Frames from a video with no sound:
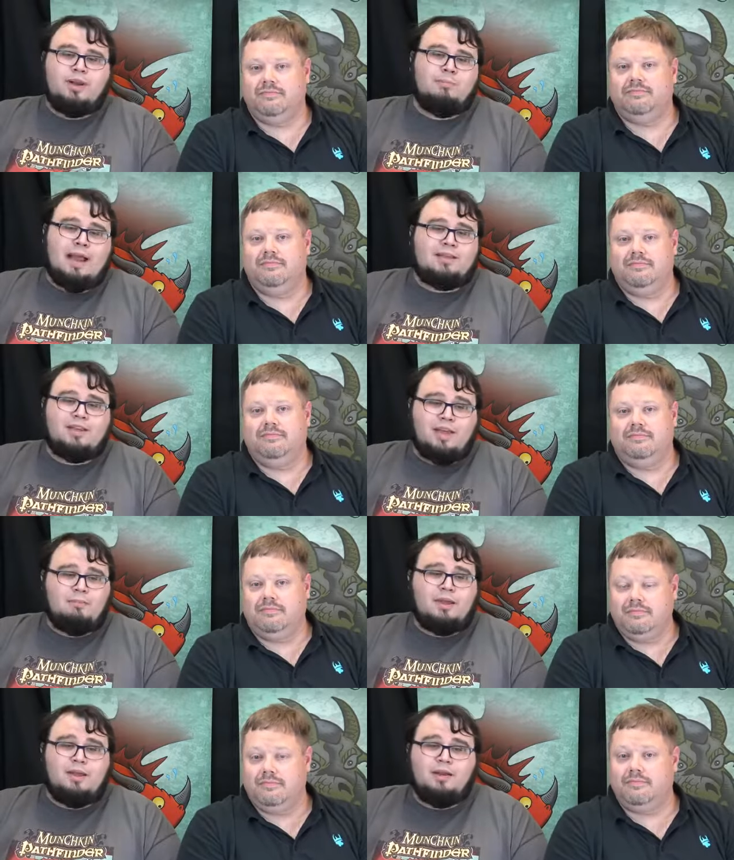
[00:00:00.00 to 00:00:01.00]
Speaker 1: backed the
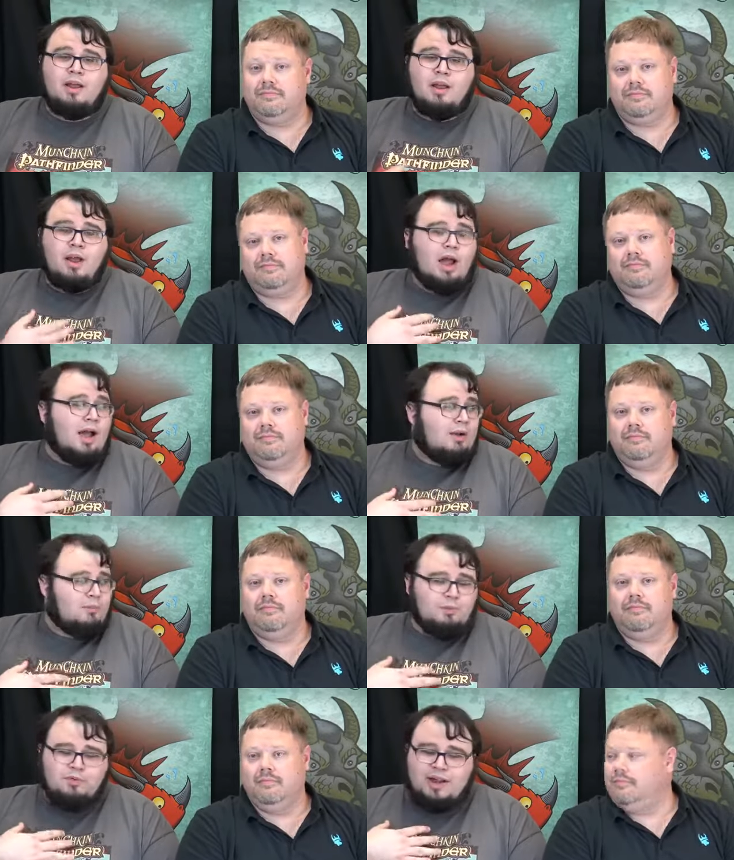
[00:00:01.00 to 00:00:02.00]
campaign. Uh,
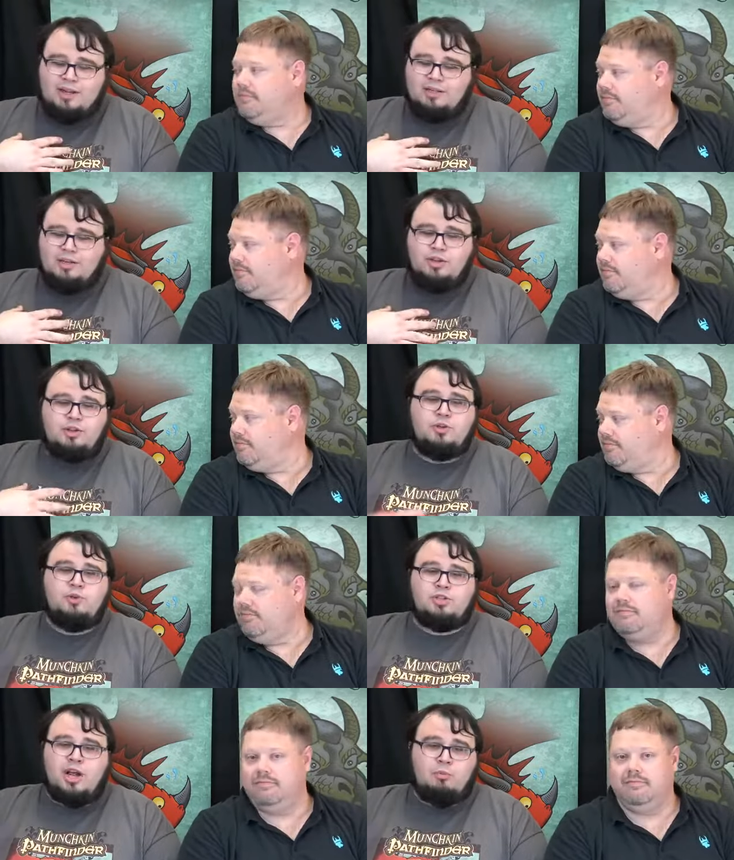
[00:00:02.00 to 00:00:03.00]
we've had a
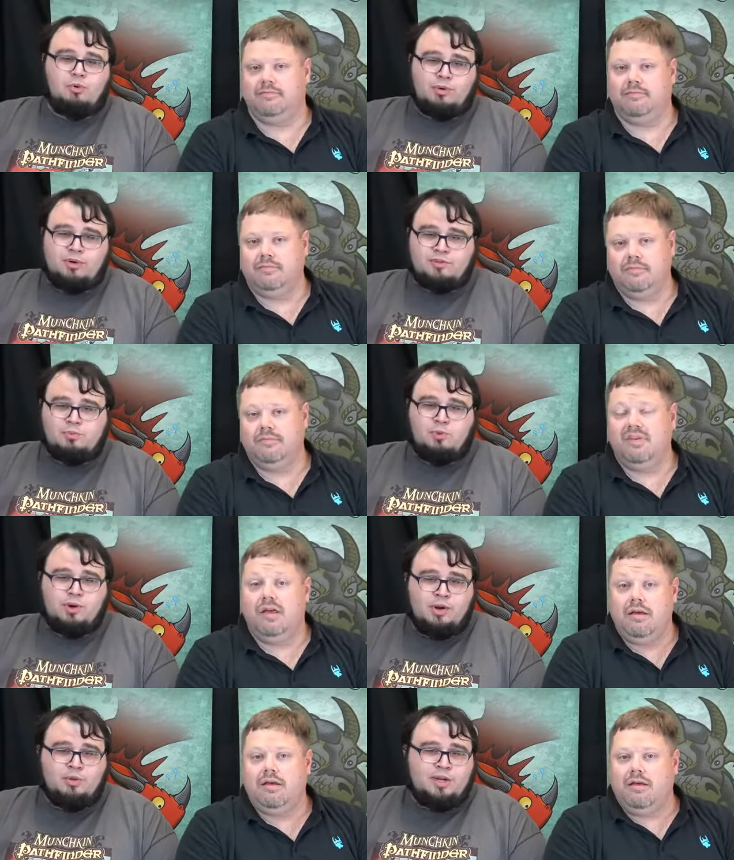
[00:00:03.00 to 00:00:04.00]
huge outpouring of support in
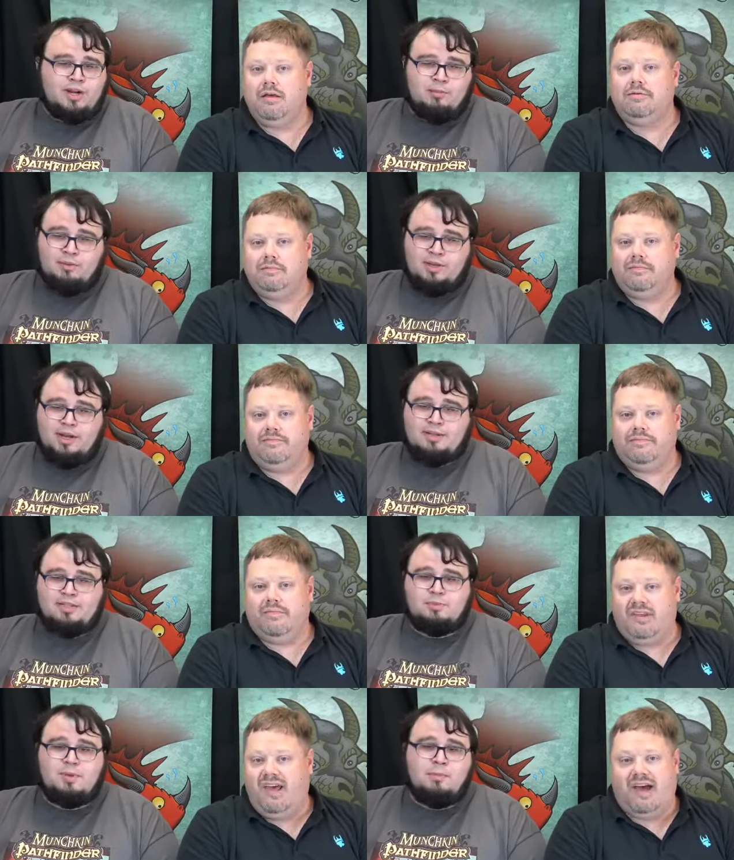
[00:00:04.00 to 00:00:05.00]
only a couple of days. It's
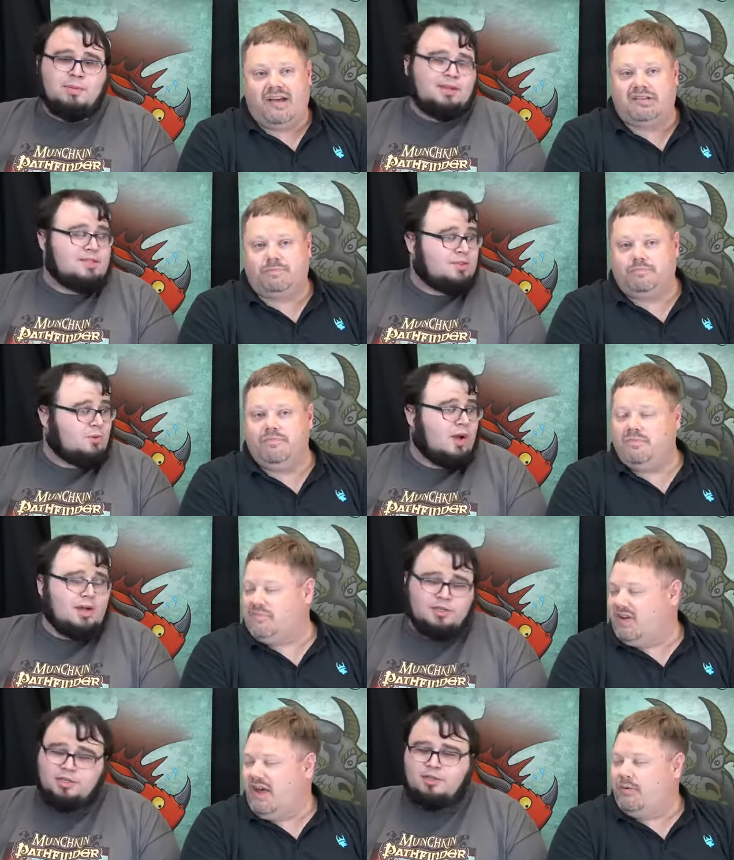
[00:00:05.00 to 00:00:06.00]
been yeah, amazing it's, to
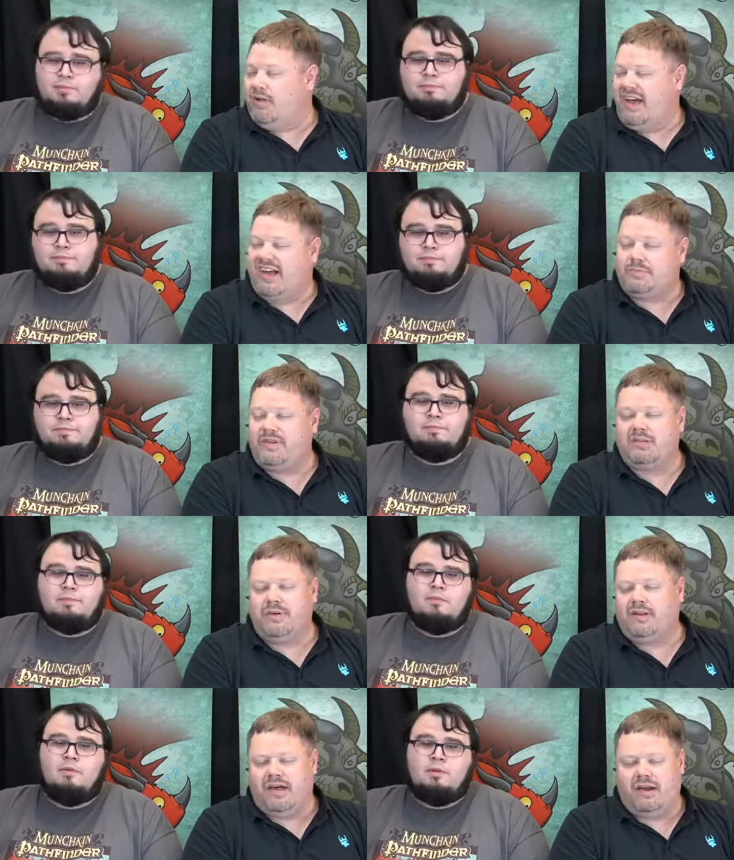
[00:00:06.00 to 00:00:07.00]
watch. It
Speaker 2: really has been. It's been a
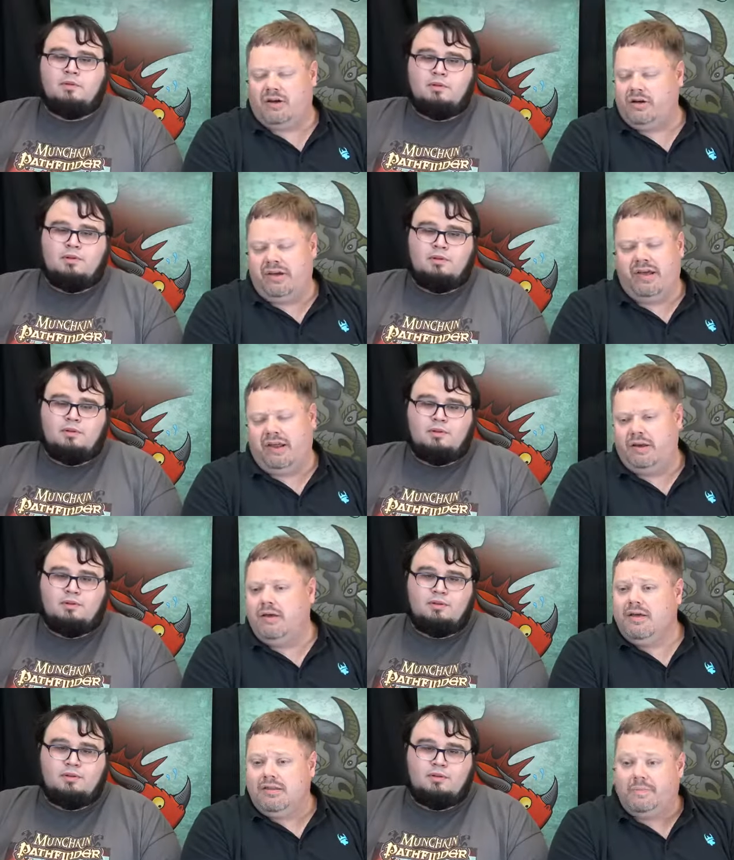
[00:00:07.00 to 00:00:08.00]
lot heartening, and
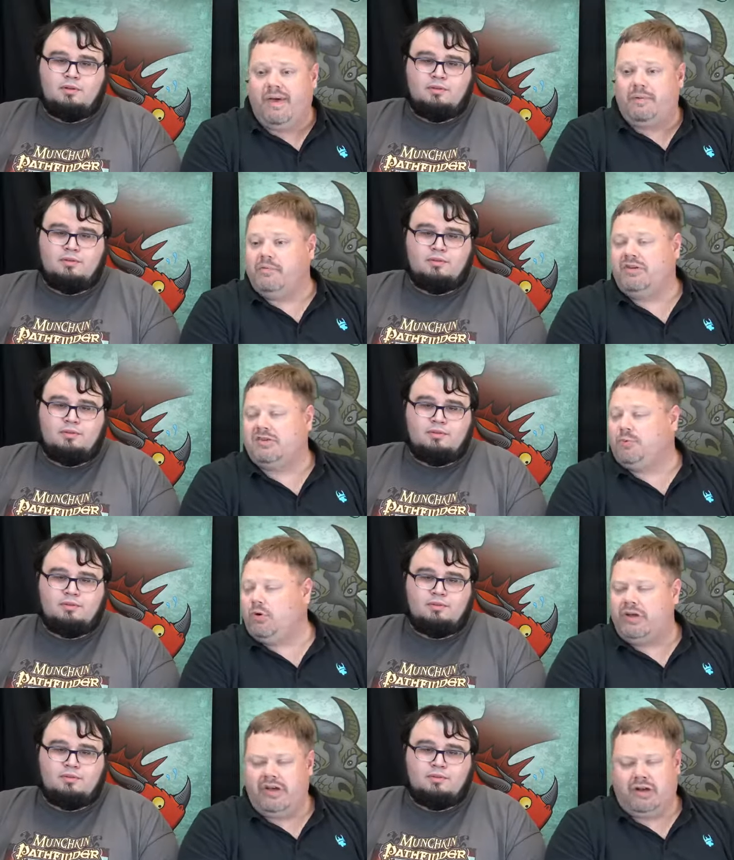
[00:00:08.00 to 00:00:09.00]
the people who've been
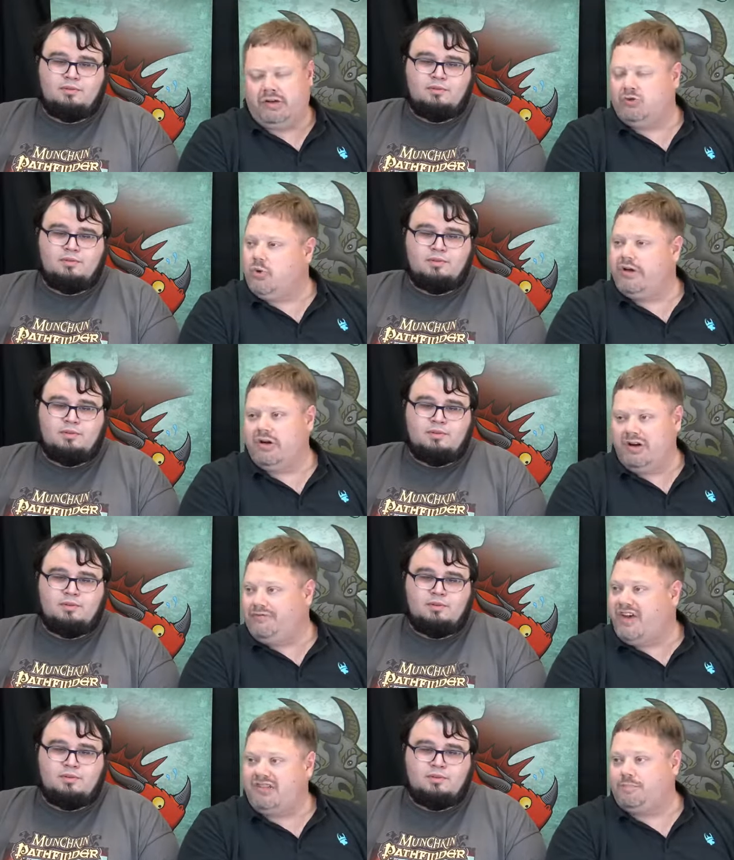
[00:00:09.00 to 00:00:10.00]
supporting it on Twitter and
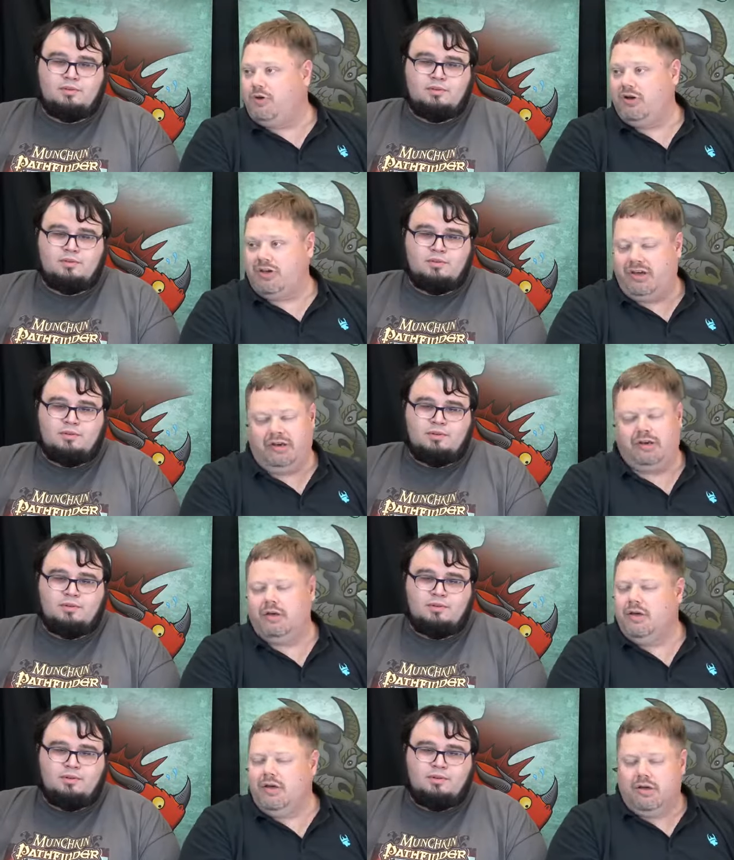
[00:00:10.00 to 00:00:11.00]
Facebook and
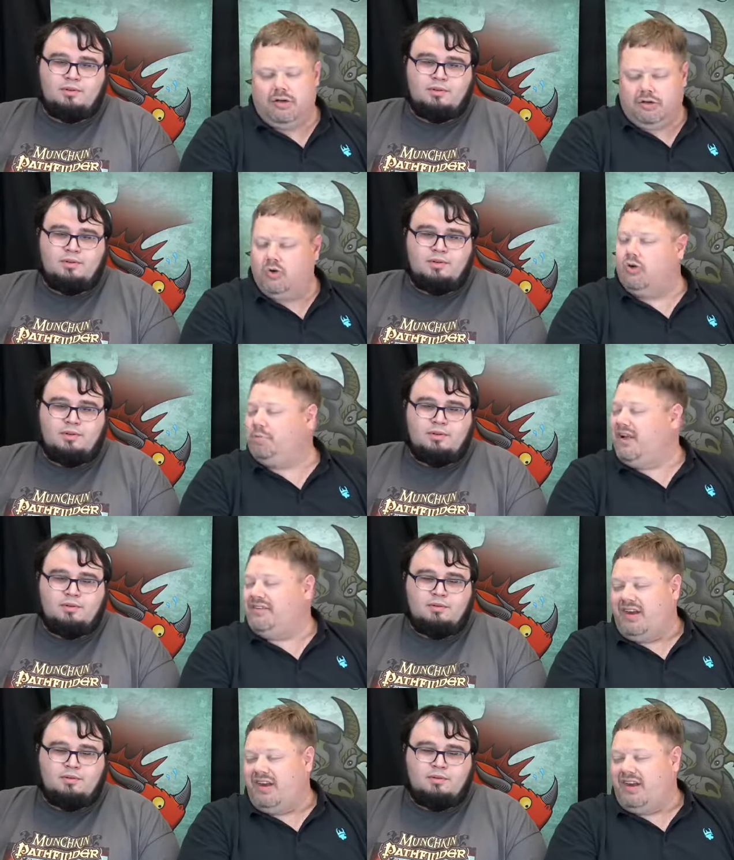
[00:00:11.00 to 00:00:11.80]
Google Plus and